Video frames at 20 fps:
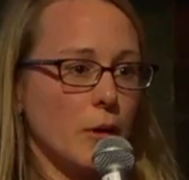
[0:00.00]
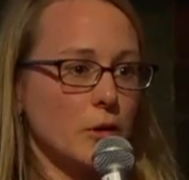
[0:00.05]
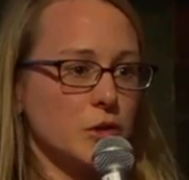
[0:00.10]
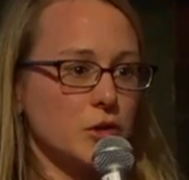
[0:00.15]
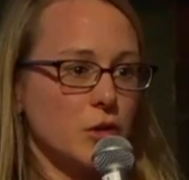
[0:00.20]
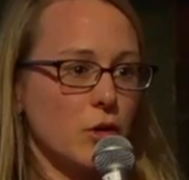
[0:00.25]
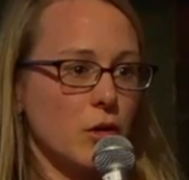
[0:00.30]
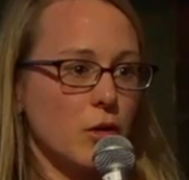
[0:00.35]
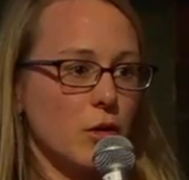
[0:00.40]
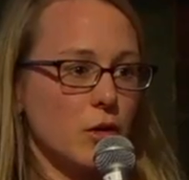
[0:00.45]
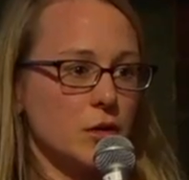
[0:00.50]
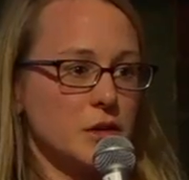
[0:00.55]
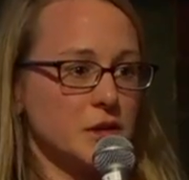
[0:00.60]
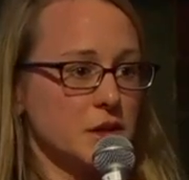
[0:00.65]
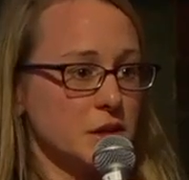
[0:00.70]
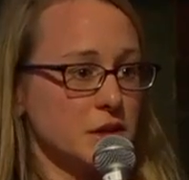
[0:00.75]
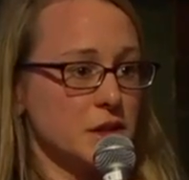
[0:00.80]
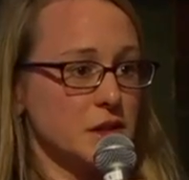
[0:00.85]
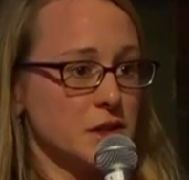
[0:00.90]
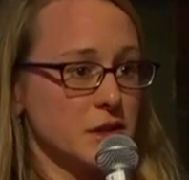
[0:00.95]
about
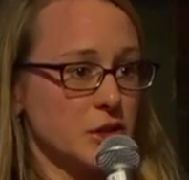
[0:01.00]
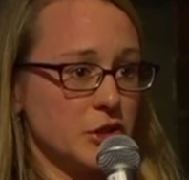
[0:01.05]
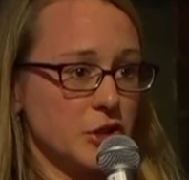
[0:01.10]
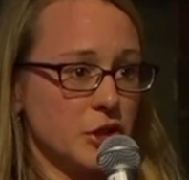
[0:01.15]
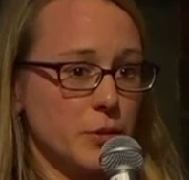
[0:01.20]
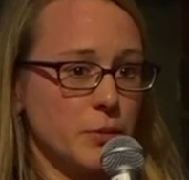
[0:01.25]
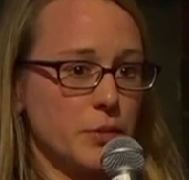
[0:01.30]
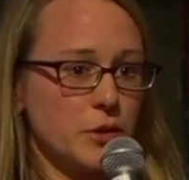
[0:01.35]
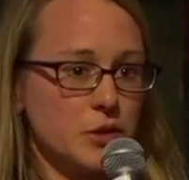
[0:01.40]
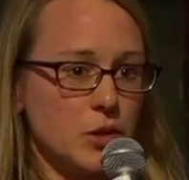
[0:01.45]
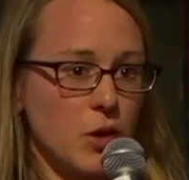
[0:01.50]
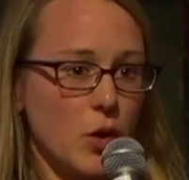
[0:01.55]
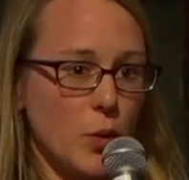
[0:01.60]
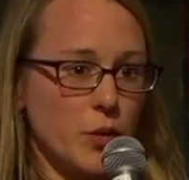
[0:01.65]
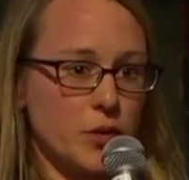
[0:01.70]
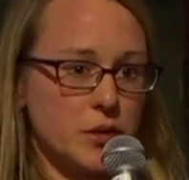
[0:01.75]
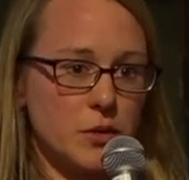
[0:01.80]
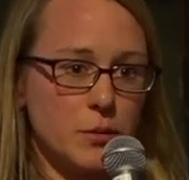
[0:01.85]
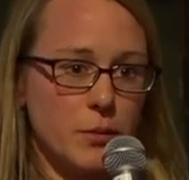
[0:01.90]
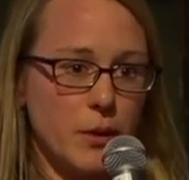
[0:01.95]
your citizenship, it's
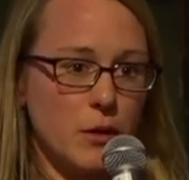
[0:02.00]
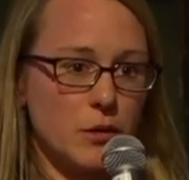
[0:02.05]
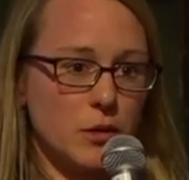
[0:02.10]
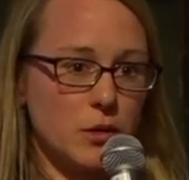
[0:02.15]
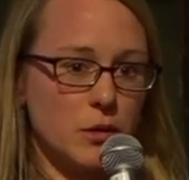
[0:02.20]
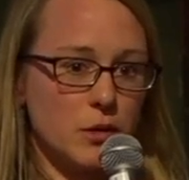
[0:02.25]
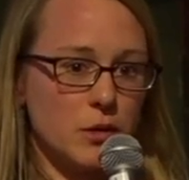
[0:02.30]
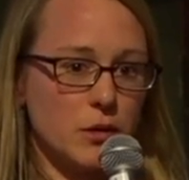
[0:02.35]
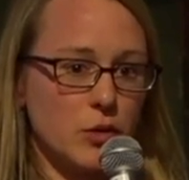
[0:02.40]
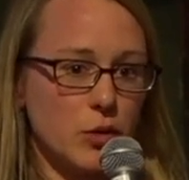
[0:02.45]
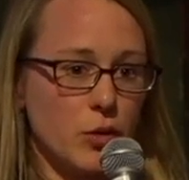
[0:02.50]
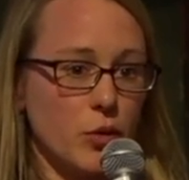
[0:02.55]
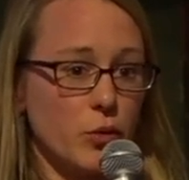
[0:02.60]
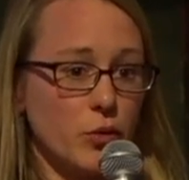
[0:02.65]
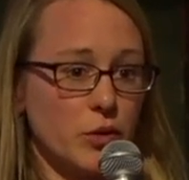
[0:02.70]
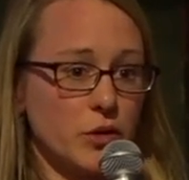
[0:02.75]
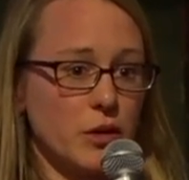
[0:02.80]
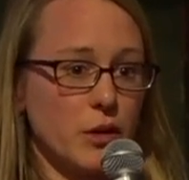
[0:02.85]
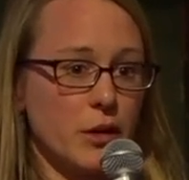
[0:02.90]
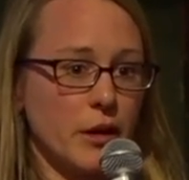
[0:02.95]
always about
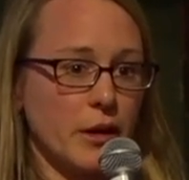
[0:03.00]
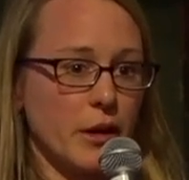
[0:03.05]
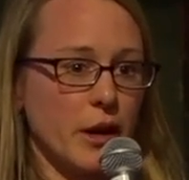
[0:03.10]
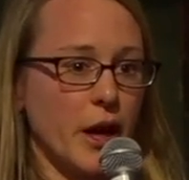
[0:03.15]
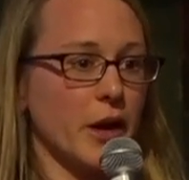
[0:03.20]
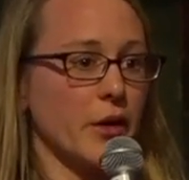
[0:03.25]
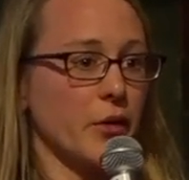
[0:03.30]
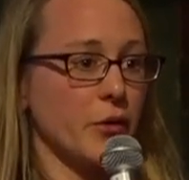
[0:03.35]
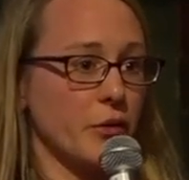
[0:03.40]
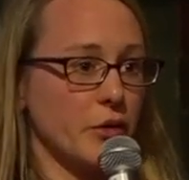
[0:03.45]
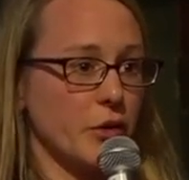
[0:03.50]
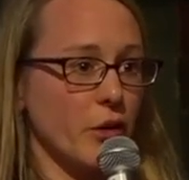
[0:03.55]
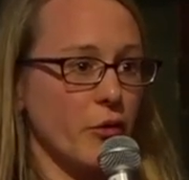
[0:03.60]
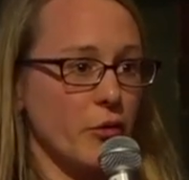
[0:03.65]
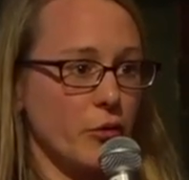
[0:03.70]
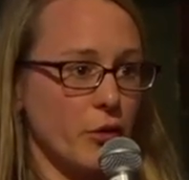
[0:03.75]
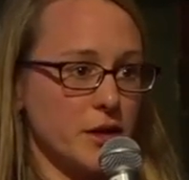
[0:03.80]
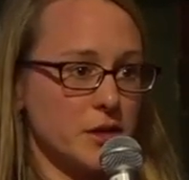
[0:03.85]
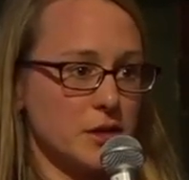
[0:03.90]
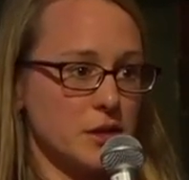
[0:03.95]
the country
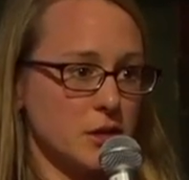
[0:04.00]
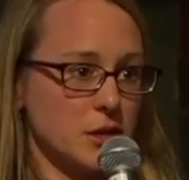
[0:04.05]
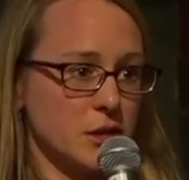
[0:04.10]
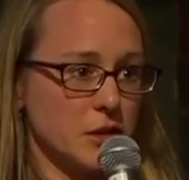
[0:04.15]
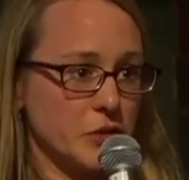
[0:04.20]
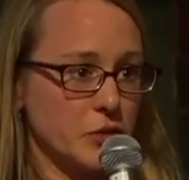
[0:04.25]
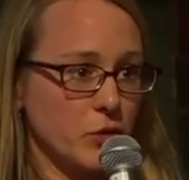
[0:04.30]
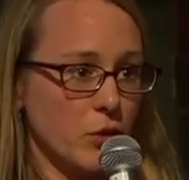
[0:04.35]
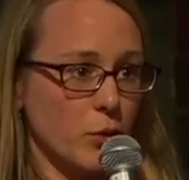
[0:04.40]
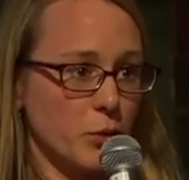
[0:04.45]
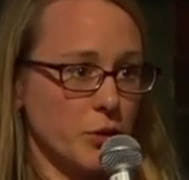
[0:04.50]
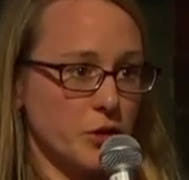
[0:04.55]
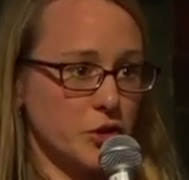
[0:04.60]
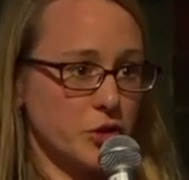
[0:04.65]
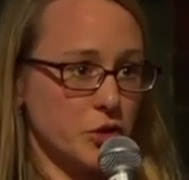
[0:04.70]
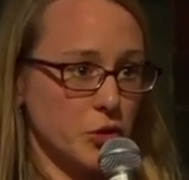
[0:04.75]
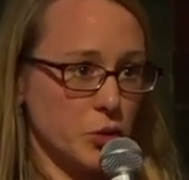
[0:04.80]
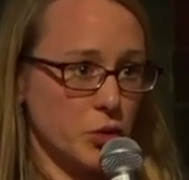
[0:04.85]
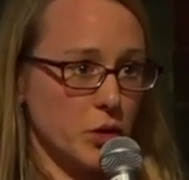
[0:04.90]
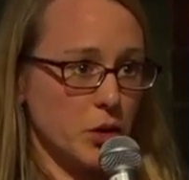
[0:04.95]
of residence from
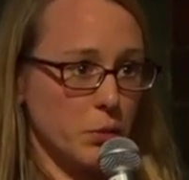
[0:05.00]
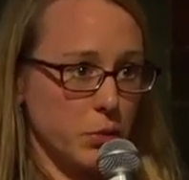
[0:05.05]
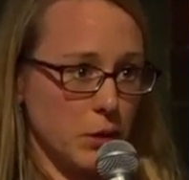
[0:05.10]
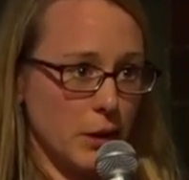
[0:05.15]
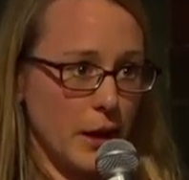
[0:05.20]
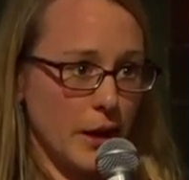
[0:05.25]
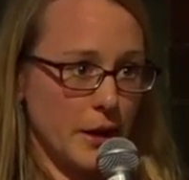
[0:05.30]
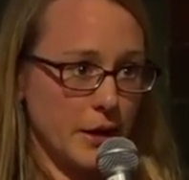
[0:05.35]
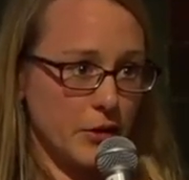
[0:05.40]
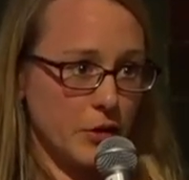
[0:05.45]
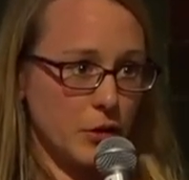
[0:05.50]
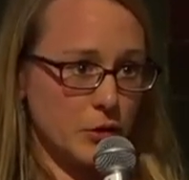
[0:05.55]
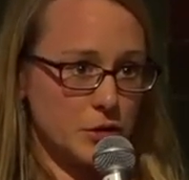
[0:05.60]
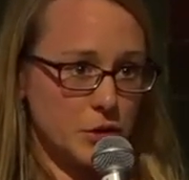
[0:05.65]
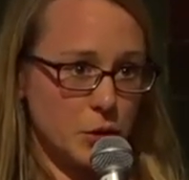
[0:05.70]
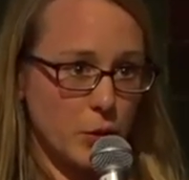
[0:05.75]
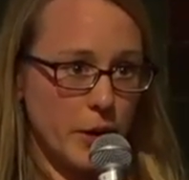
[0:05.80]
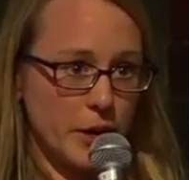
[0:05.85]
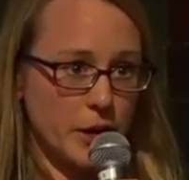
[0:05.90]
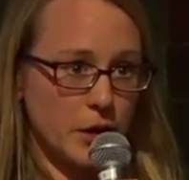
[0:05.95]
which you apply.
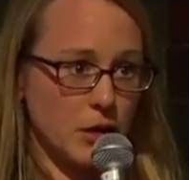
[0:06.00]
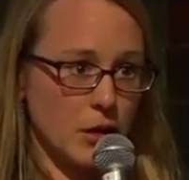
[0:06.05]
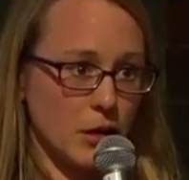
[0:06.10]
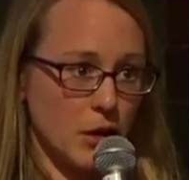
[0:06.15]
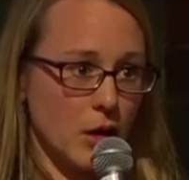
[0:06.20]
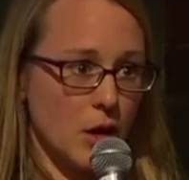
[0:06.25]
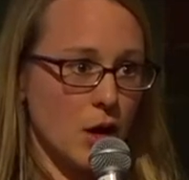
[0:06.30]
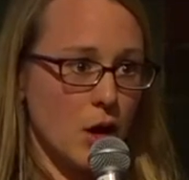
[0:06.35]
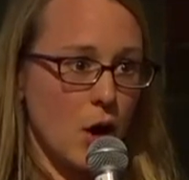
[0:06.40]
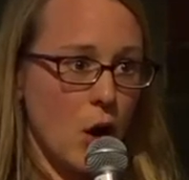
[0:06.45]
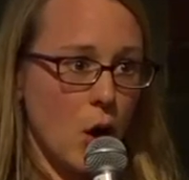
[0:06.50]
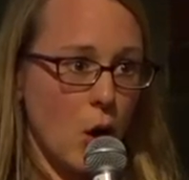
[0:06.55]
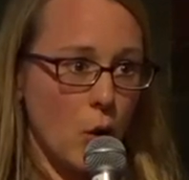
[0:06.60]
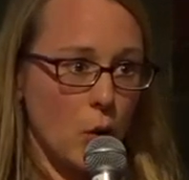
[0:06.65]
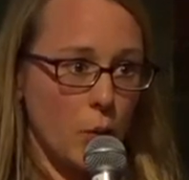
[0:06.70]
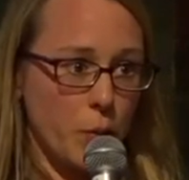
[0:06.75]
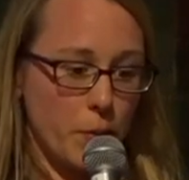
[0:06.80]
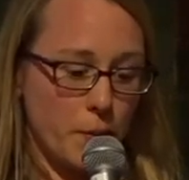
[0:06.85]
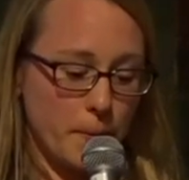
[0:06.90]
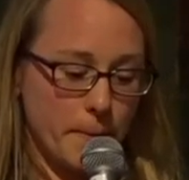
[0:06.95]
So it's quite
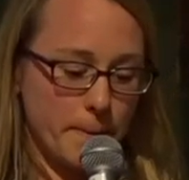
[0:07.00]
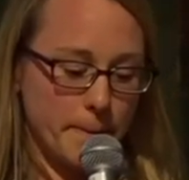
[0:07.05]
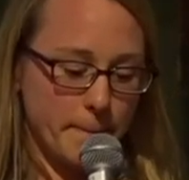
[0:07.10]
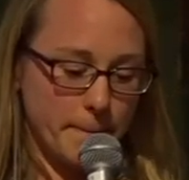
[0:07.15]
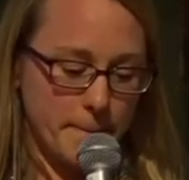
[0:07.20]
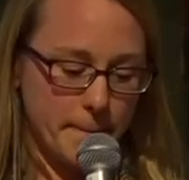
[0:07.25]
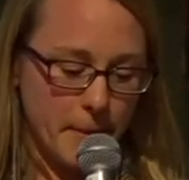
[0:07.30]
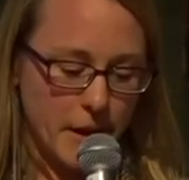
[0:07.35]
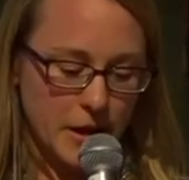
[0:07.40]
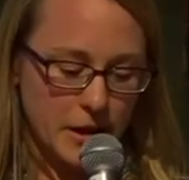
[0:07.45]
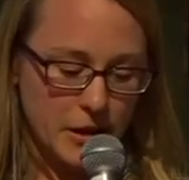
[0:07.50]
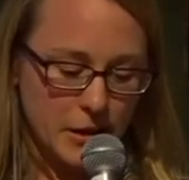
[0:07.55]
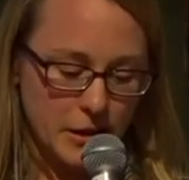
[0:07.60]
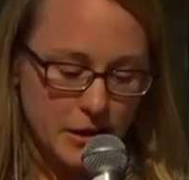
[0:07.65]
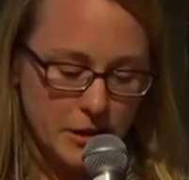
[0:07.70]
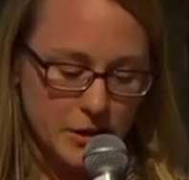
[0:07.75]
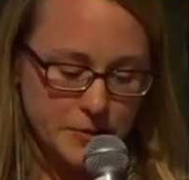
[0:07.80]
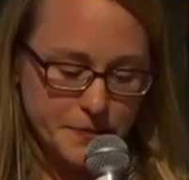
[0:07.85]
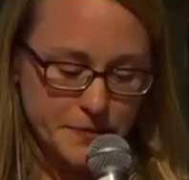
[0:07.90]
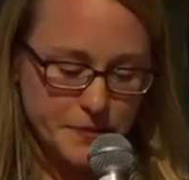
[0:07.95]

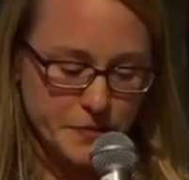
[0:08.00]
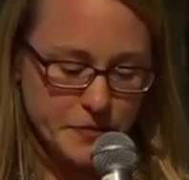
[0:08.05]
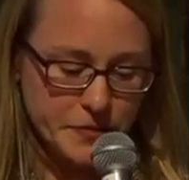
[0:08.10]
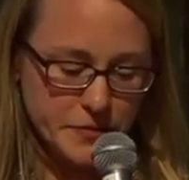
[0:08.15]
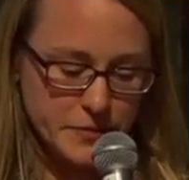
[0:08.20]
open-minded.